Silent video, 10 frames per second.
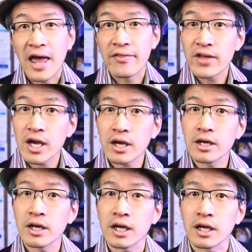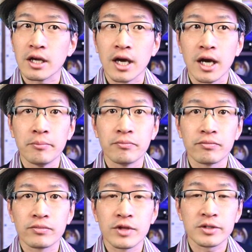And then it,
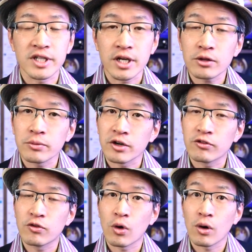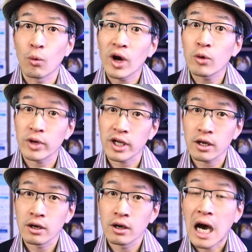um, there was another one for one week
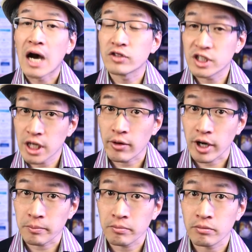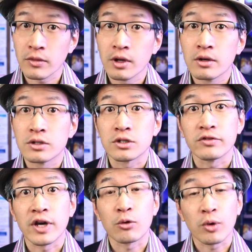of sharing. So
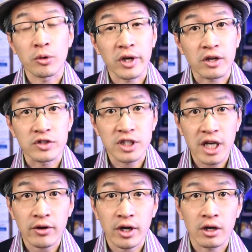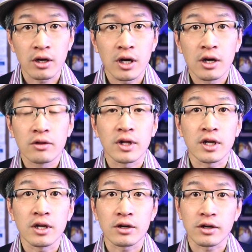if you had one week of sharing, then
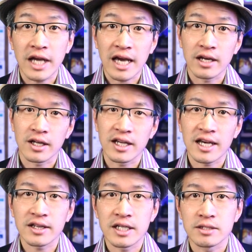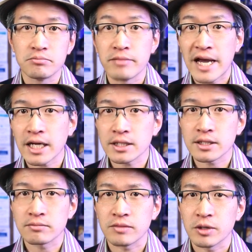he could get, he had these
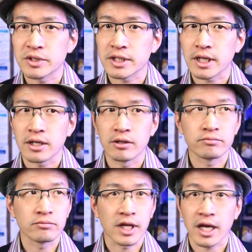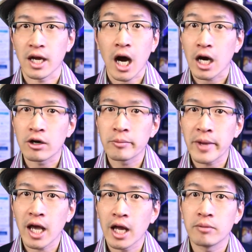mechs. It was like a, um, like an Iron
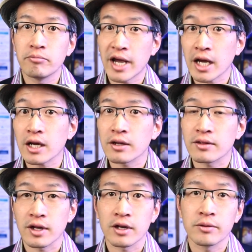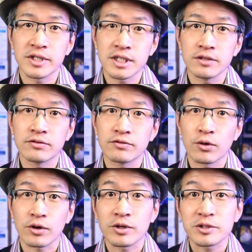Man mech that he received
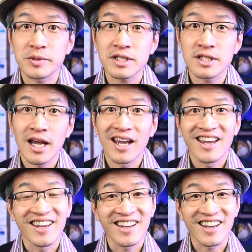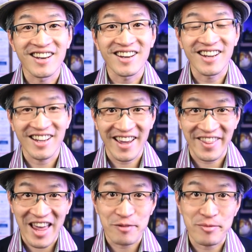for Christmas. He can, he can get
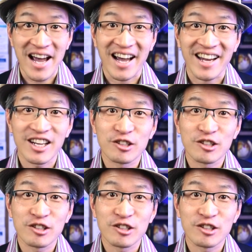that back.